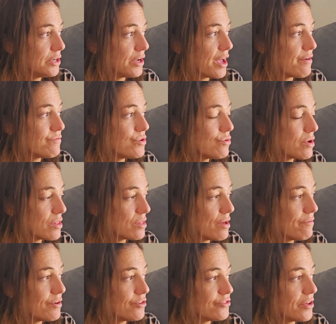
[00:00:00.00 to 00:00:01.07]
If you can
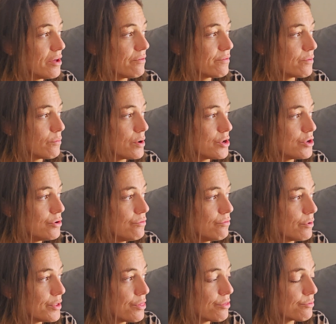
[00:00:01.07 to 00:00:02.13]
love yourself and what you've
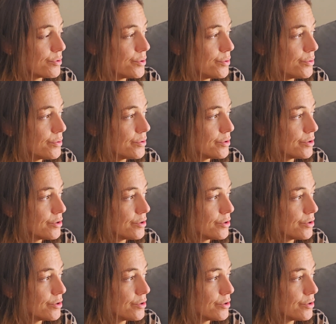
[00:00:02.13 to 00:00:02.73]
went through,